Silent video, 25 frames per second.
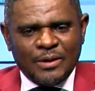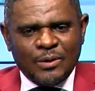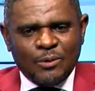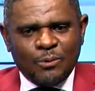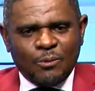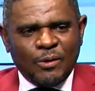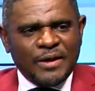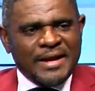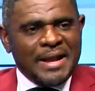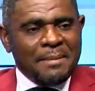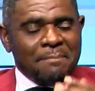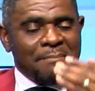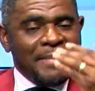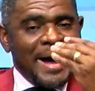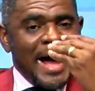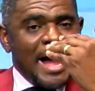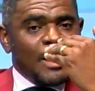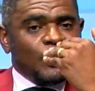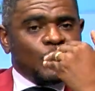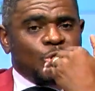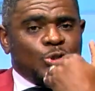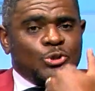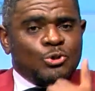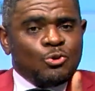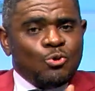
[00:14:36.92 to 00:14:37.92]
When a
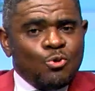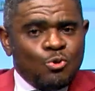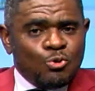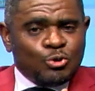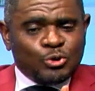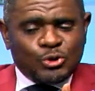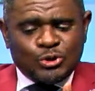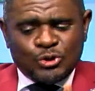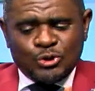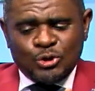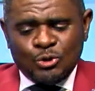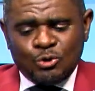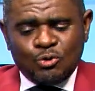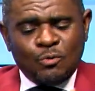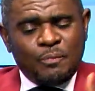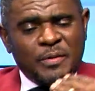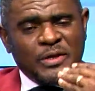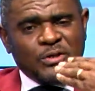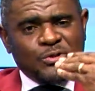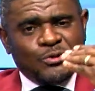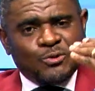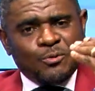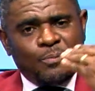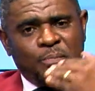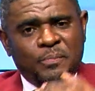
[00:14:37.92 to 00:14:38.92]
man chooses to be
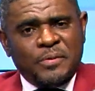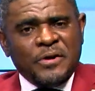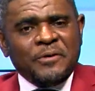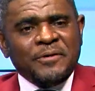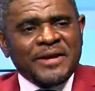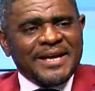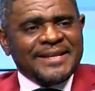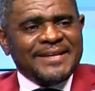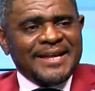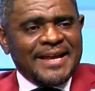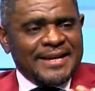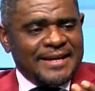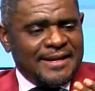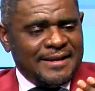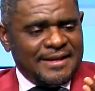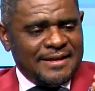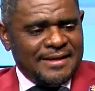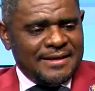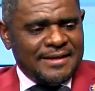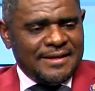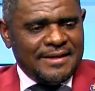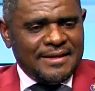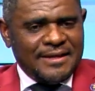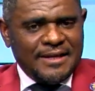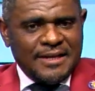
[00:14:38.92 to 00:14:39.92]
superior than
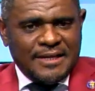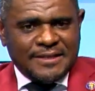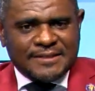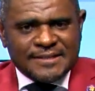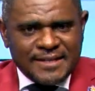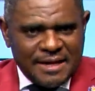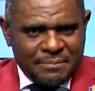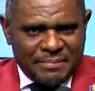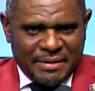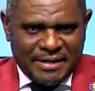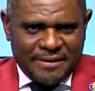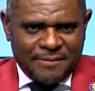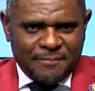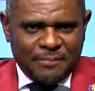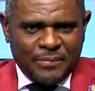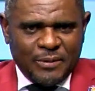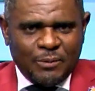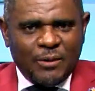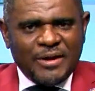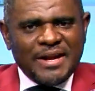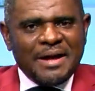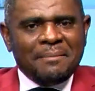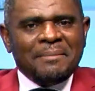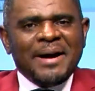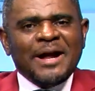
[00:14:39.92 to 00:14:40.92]
his neighbor,
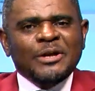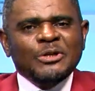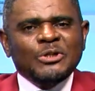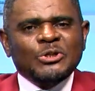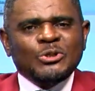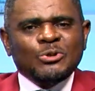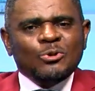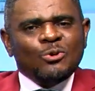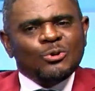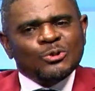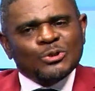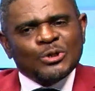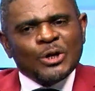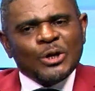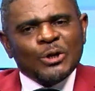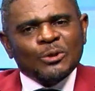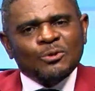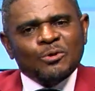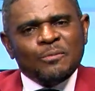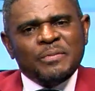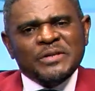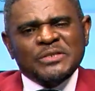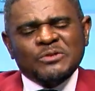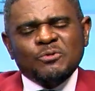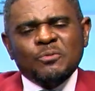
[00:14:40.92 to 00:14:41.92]
when a man chooses to
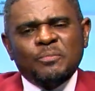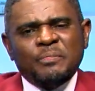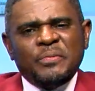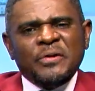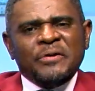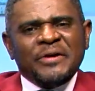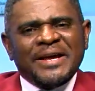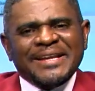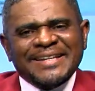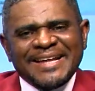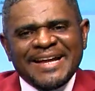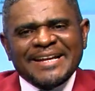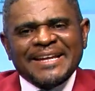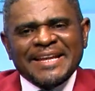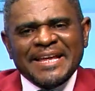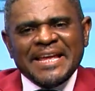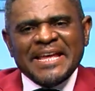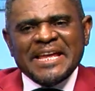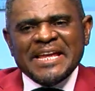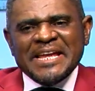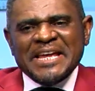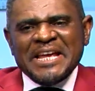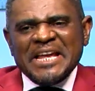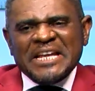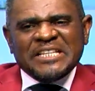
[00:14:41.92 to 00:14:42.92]
be superior than
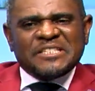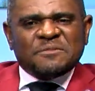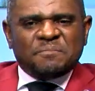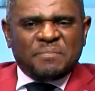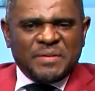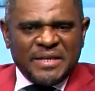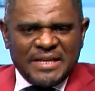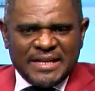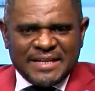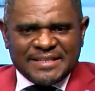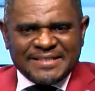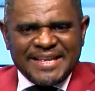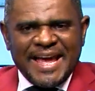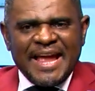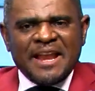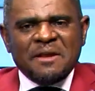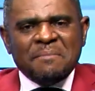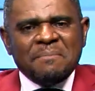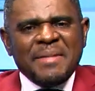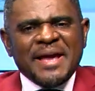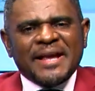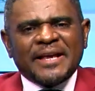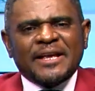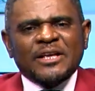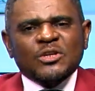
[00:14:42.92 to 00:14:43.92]
his peers and
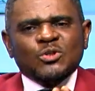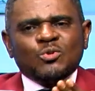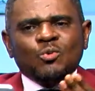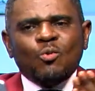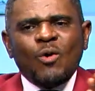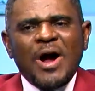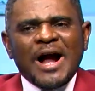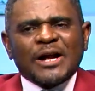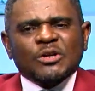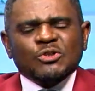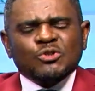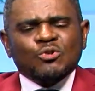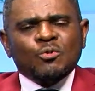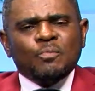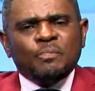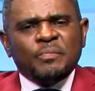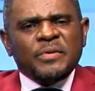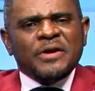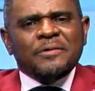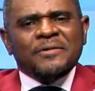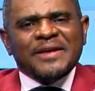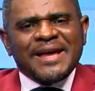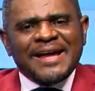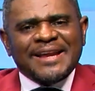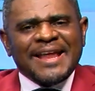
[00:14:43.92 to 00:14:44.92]
make his work
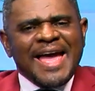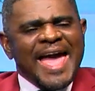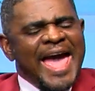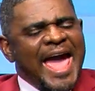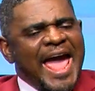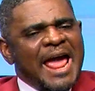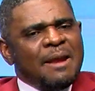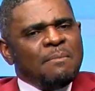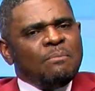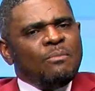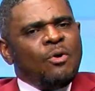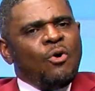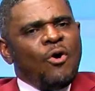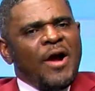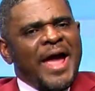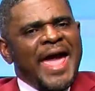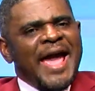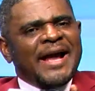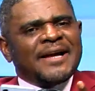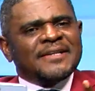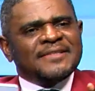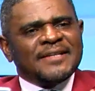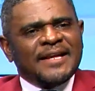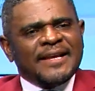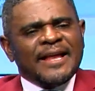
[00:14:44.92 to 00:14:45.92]
superior and more
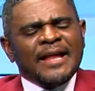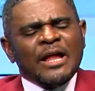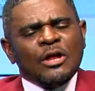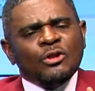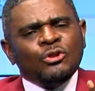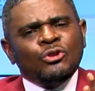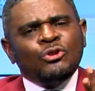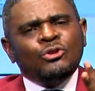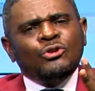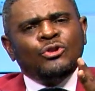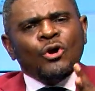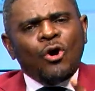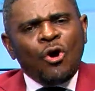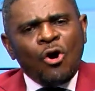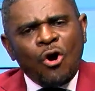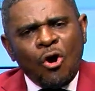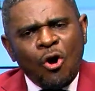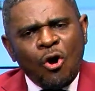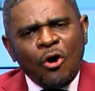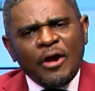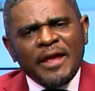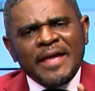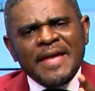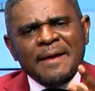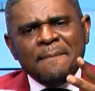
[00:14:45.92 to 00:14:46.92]
excellent,
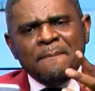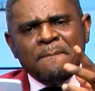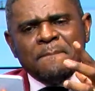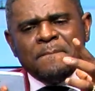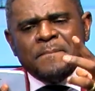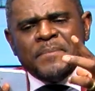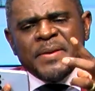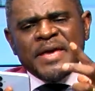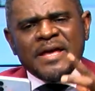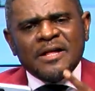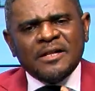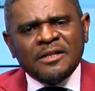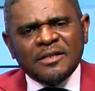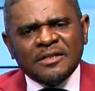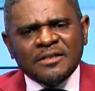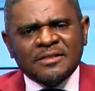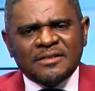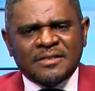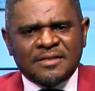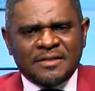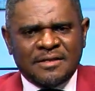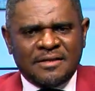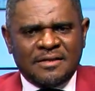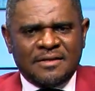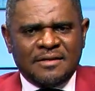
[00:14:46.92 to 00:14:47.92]
though he build
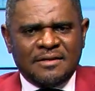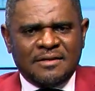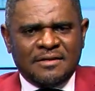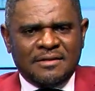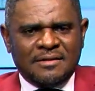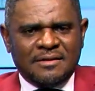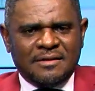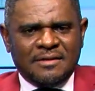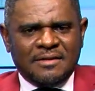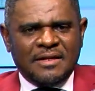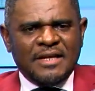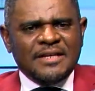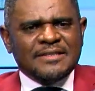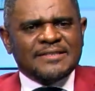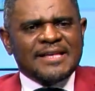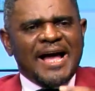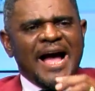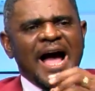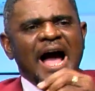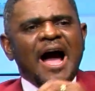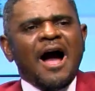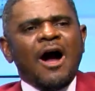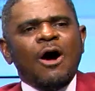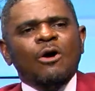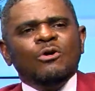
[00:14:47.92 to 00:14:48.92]
his
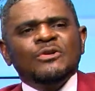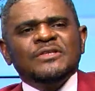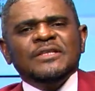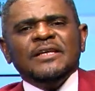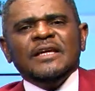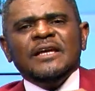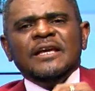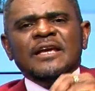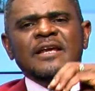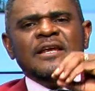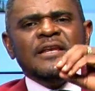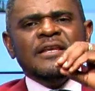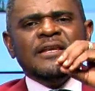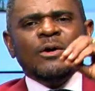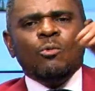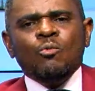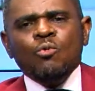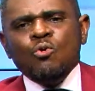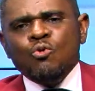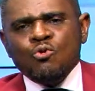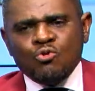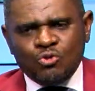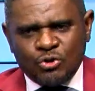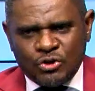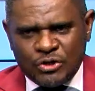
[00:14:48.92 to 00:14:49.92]
house in the
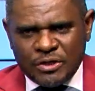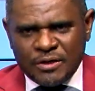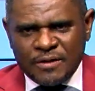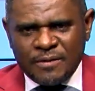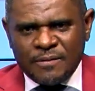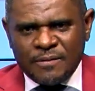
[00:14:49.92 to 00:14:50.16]
wood,